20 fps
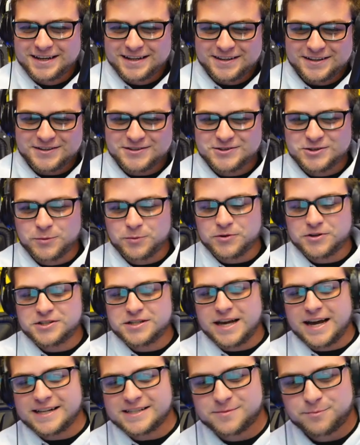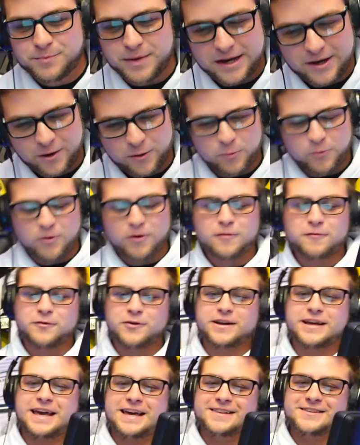Those super chats better work
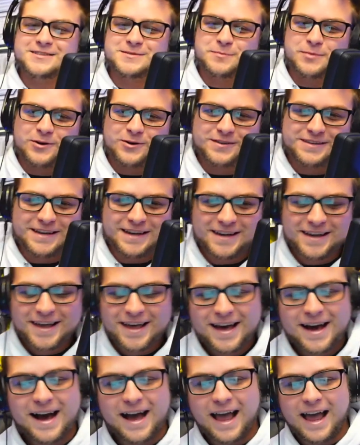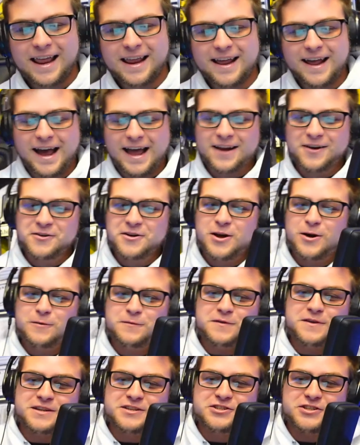for Kayla's birthday. I, I don't know
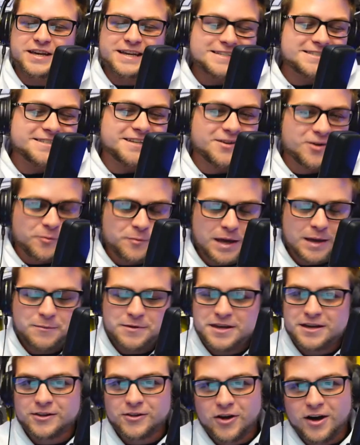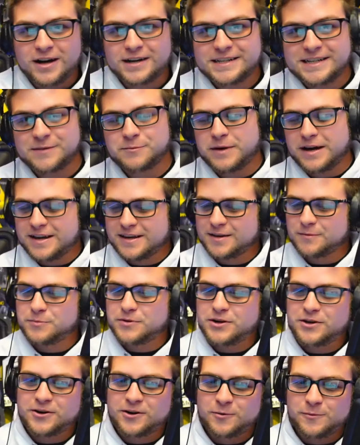if you jinxed it or maybe you logged in my
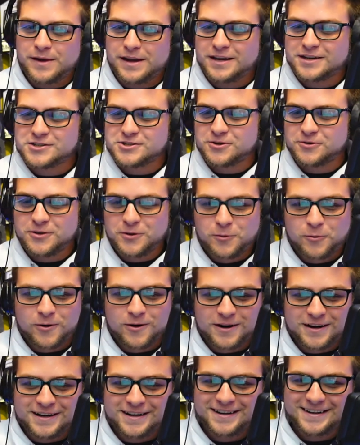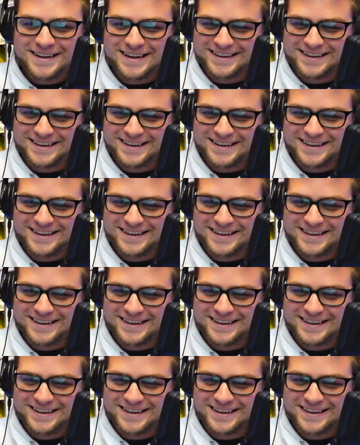computer, making sure they're working.